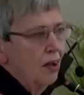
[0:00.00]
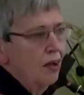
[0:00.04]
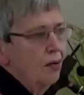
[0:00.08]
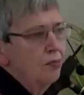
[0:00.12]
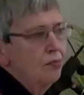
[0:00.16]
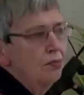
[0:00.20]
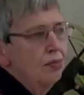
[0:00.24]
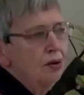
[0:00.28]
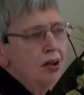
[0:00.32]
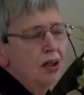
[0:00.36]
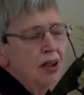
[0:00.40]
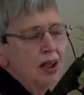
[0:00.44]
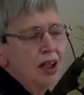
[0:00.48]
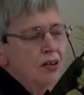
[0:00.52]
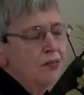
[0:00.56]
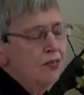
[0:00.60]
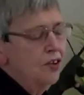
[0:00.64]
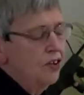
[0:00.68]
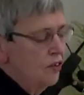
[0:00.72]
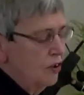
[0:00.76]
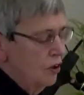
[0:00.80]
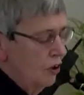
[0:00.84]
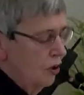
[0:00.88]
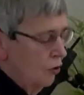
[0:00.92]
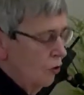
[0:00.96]
Believe
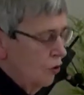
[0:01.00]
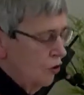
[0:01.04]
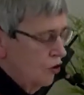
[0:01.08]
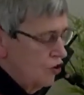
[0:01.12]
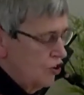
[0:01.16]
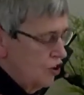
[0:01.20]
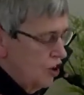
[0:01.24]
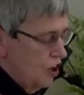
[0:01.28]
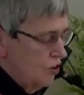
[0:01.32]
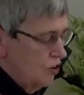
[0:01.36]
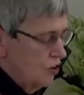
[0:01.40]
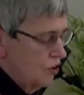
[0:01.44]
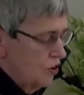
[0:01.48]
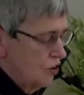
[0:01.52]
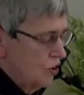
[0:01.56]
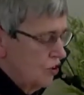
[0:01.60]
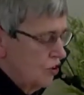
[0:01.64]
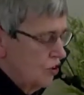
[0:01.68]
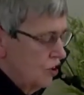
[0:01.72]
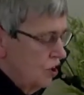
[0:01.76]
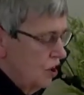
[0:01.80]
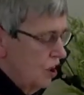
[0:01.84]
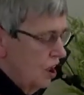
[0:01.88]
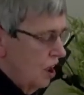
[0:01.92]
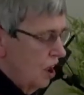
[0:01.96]
in the Lord
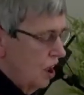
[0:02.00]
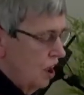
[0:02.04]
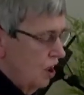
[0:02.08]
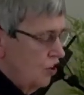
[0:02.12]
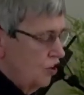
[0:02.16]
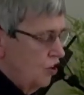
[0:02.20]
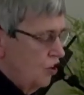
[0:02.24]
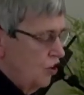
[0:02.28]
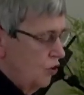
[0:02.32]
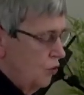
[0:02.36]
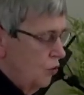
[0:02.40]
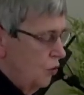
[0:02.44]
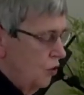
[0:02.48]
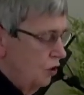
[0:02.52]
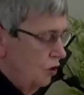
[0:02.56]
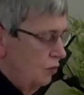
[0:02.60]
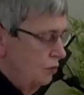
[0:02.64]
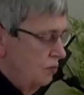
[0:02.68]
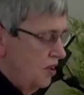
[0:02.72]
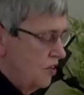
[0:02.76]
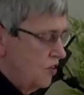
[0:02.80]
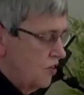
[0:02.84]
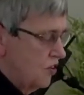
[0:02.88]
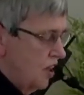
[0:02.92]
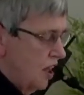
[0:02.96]
Jesus and you will
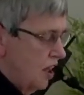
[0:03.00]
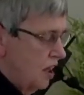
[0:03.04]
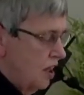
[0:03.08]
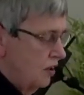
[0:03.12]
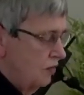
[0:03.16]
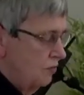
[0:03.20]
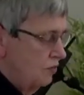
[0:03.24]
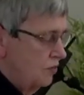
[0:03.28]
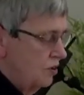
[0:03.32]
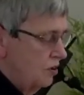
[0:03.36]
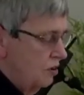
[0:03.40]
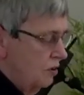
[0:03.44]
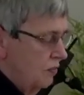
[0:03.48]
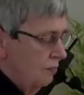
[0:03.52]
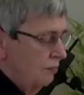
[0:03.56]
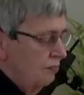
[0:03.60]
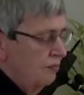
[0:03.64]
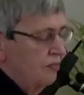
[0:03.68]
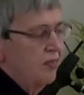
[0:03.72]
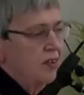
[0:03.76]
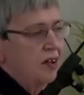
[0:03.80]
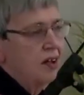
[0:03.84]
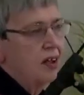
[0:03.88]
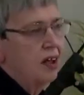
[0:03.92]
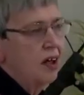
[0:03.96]
be saved.
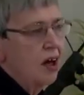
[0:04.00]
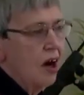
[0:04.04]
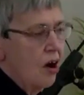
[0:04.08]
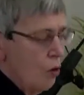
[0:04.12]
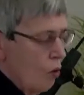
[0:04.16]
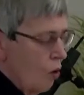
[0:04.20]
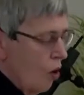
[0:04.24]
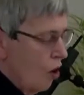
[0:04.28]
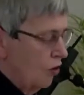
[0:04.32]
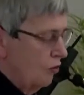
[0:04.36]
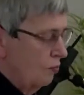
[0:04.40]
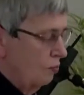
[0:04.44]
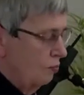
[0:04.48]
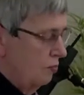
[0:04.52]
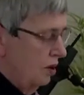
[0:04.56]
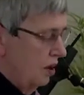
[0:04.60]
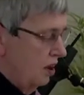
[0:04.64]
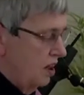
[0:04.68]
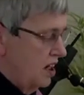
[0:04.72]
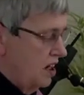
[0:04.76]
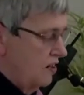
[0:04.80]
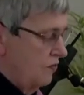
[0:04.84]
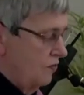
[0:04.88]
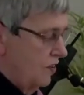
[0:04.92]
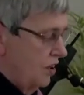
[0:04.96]
Go on
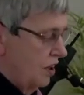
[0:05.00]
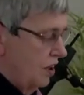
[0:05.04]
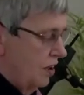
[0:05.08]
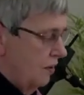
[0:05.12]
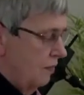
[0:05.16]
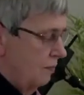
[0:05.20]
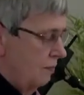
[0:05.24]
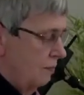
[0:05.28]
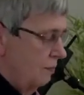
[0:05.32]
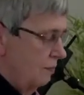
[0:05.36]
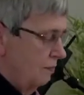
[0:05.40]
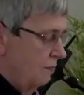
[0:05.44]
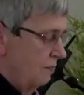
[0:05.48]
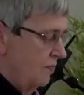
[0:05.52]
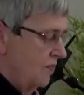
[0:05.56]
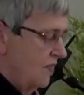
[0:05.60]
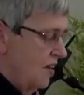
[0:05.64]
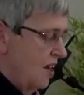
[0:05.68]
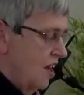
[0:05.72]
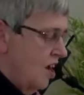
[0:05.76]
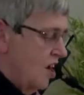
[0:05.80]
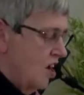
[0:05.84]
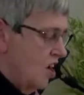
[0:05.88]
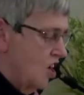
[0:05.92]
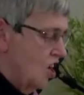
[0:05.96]
believing.
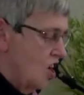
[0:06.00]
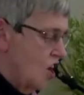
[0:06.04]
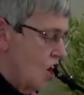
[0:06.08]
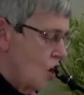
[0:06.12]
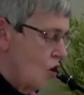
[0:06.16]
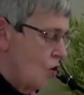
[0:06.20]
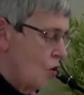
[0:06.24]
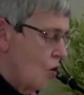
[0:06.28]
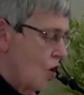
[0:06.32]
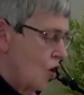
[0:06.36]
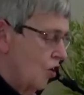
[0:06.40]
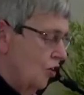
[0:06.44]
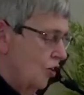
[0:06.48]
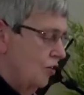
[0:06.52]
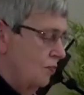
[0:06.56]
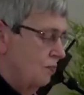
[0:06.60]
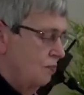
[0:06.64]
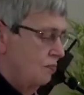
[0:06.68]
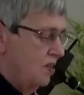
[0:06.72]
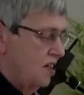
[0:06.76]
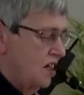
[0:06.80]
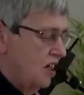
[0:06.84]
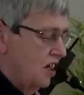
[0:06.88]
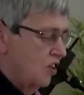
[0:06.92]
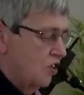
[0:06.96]
Go on
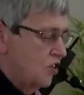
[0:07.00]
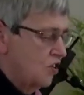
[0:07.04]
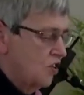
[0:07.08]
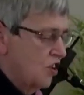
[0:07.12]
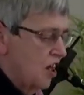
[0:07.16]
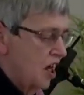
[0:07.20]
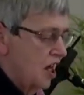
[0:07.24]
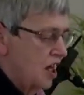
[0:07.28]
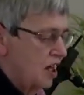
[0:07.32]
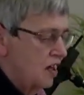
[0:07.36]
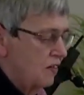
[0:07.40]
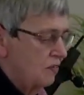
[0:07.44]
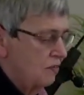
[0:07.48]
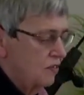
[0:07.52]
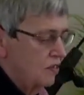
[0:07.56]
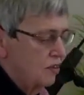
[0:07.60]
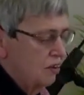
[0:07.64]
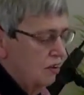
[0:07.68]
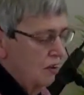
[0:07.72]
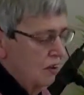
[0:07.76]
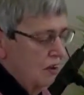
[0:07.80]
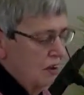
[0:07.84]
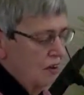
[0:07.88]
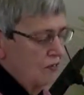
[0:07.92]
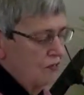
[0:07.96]
being saved.
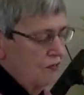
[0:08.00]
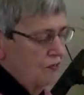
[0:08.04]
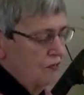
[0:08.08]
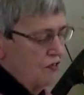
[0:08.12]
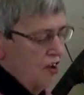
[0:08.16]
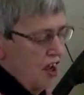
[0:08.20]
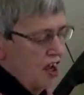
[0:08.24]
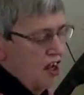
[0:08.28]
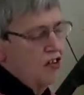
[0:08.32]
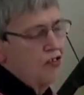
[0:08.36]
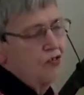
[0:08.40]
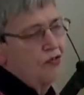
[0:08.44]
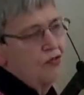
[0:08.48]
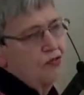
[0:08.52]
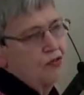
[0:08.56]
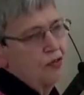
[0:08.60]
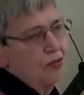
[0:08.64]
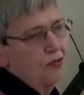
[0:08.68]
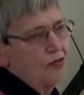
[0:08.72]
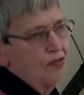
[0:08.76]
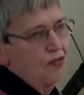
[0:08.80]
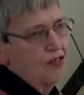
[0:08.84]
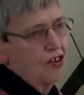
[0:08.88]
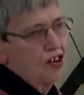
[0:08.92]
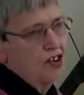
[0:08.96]
Faith
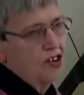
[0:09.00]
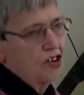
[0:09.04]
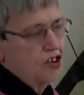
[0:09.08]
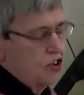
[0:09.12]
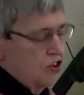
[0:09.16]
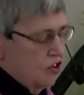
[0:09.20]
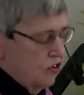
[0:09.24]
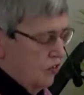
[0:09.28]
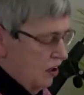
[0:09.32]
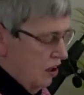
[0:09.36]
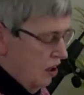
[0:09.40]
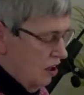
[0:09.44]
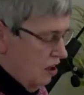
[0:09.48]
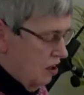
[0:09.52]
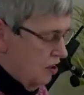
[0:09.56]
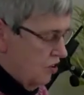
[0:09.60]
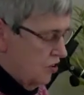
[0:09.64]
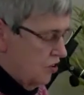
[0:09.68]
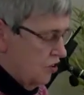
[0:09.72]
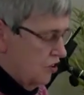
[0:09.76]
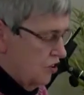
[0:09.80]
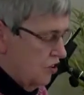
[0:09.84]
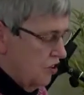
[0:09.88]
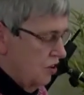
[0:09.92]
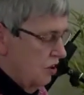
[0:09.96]
from first to
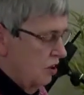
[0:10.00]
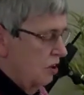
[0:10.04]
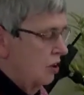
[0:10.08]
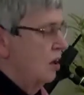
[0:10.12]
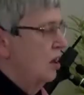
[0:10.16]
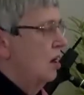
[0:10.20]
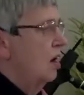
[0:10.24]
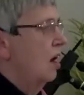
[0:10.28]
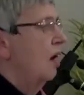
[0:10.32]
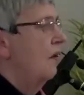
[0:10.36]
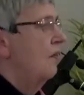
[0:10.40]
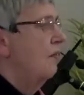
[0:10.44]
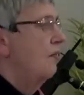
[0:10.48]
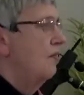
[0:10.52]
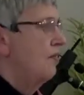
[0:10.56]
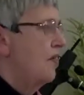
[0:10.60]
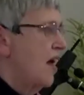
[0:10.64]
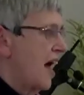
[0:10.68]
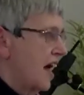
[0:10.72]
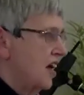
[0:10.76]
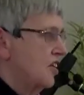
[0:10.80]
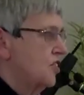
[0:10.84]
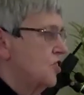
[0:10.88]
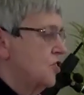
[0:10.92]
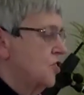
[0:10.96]
last. And
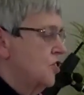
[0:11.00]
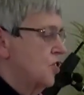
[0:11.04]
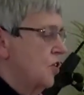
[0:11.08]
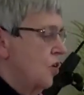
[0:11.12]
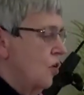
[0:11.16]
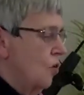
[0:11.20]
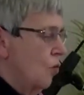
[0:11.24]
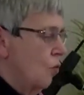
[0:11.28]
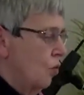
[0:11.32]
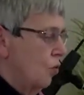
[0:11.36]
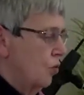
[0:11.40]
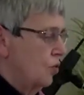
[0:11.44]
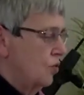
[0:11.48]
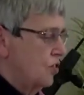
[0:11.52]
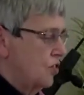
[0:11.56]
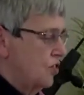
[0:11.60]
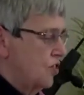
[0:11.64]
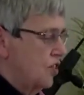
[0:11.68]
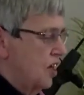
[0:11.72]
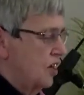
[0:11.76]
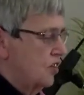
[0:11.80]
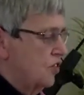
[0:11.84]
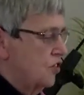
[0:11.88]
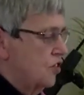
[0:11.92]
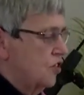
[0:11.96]
that's what
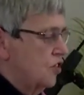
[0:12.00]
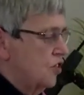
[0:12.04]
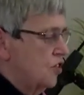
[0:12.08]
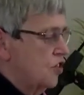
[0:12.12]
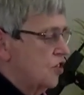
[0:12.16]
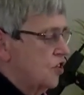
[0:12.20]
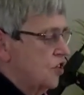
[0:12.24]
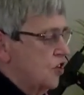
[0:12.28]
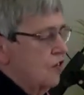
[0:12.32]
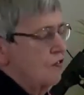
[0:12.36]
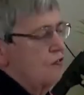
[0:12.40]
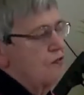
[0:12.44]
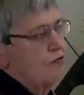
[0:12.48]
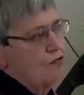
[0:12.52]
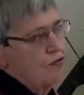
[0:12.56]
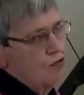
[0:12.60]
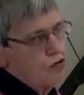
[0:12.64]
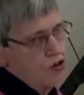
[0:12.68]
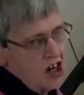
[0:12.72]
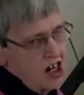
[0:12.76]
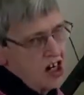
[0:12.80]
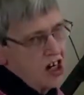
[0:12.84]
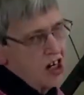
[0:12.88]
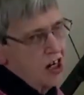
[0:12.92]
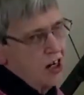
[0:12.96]
sets us
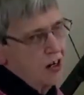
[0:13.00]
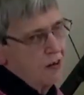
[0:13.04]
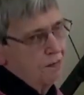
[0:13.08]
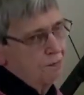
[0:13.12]
free.